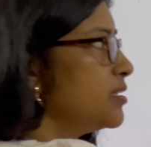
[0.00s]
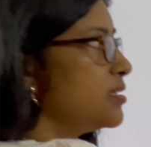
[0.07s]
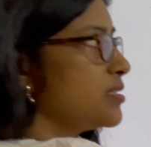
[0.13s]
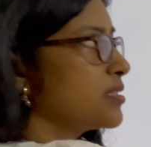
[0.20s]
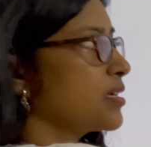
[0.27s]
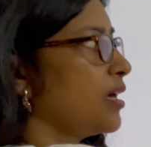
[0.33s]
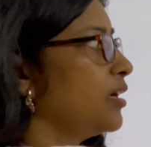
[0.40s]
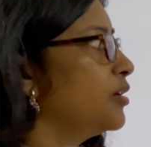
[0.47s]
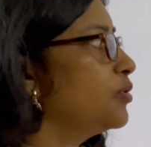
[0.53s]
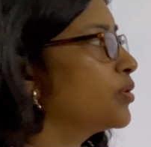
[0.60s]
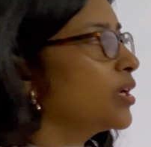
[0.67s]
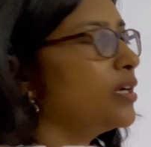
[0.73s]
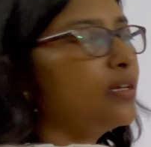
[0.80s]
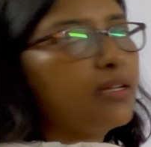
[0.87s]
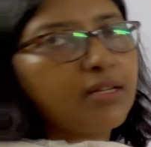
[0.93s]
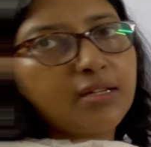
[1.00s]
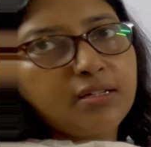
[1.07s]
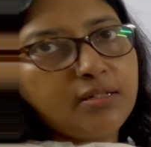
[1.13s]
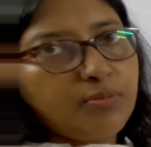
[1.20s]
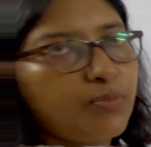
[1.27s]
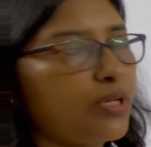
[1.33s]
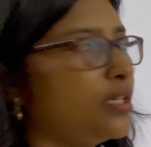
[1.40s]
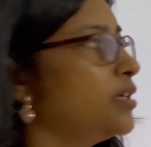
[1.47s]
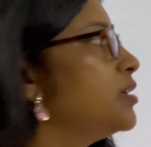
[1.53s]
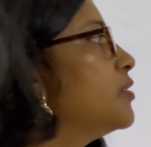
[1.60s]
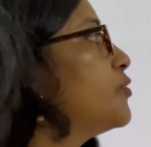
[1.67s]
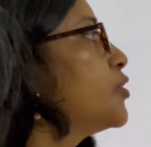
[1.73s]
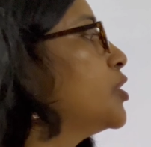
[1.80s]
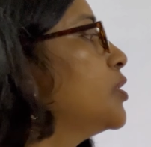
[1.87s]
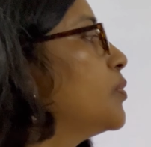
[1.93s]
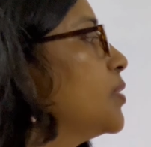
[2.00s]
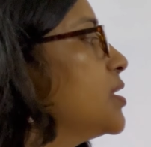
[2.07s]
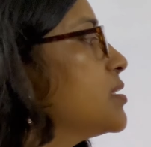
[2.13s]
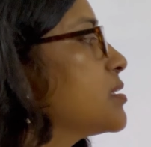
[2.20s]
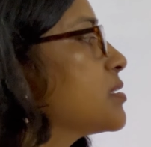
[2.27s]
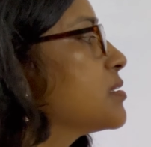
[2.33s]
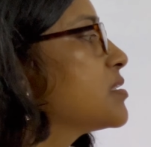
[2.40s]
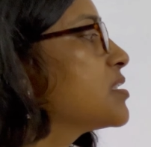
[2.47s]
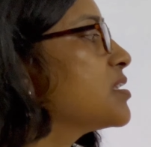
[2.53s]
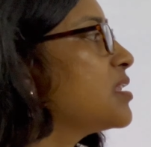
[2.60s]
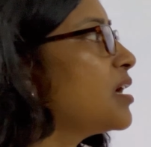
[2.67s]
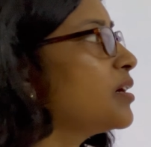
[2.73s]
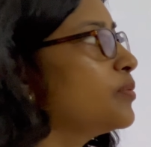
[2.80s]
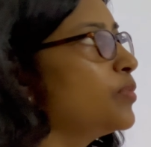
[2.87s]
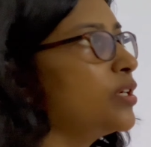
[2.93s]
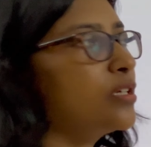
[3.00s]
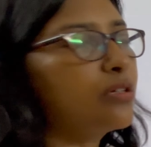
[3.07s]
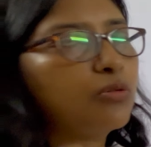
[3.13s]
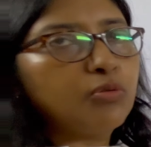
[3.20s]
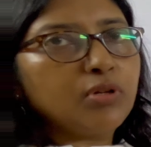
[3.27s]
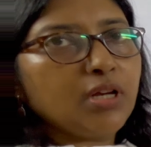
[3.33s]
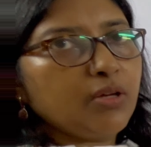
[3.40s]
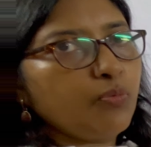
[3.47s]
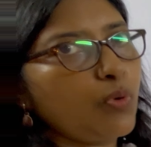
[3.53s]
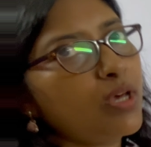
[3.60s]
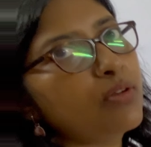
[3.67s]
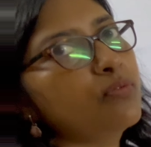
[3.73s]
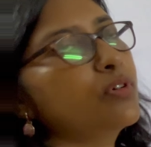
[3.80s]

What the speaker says: this kind. You can take it in many different ways. See that, but only one